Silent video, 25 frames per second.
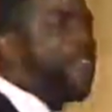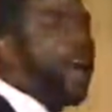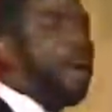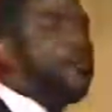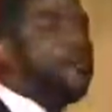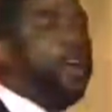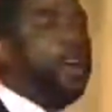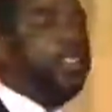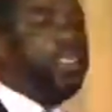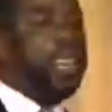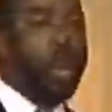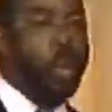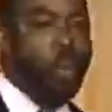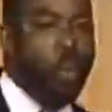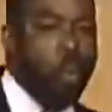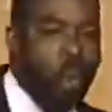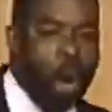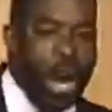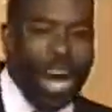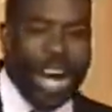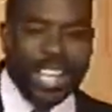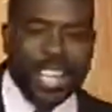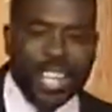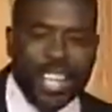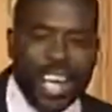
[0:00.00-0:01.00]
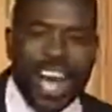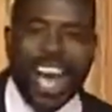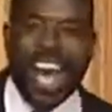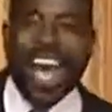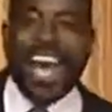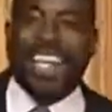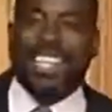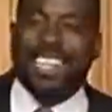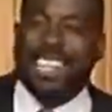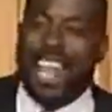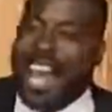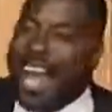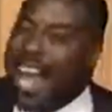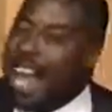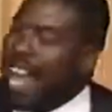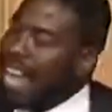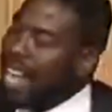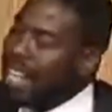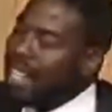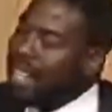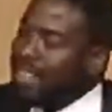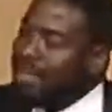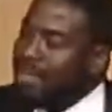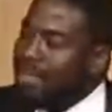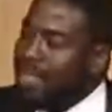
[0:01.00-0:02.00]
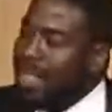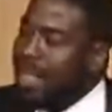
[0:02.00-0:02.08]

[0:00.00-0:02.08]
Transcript: up on the 1-yard line,